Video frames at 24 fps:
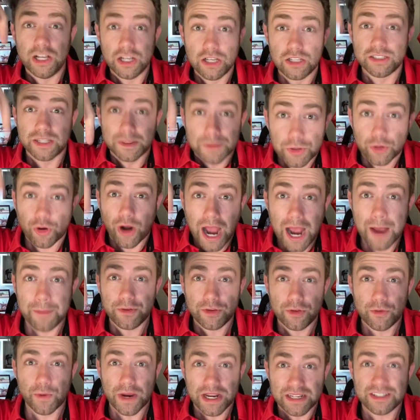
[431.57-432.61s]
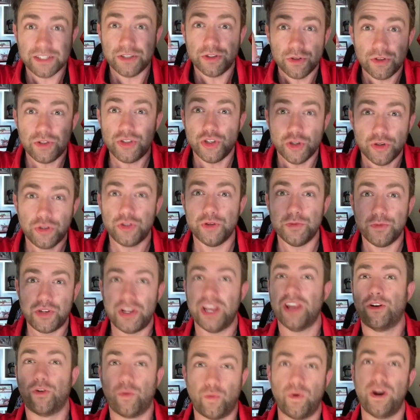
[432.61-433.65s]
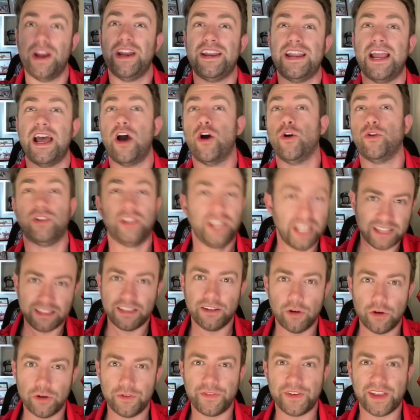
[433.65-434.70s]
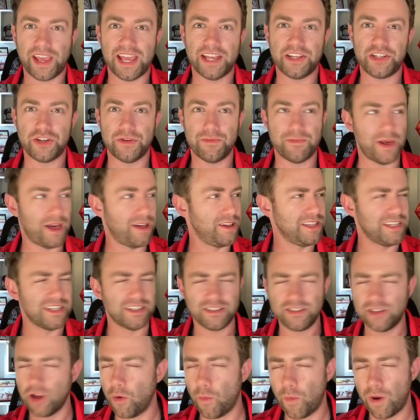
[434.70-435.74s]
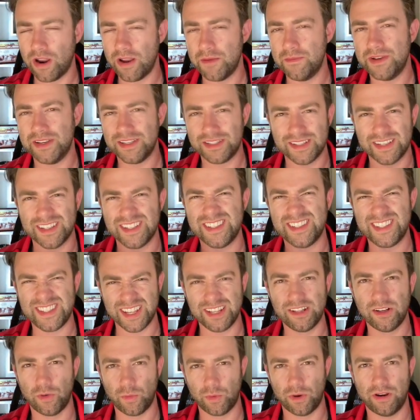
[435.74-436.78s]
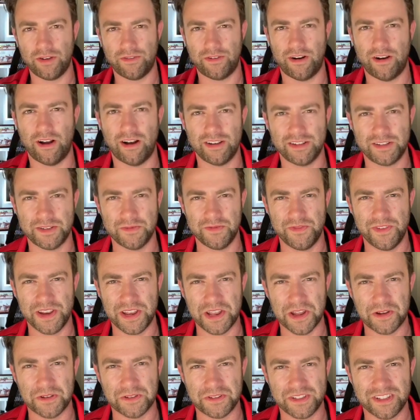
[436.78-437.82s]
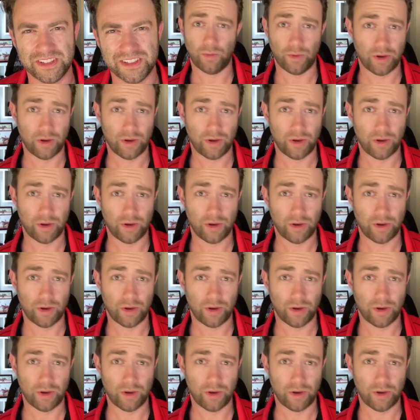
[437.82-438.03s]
Subscribe to the Racing Dudes YouTube channel right now. Click the notification bell. You don't want to miss a single one of our awesome videos.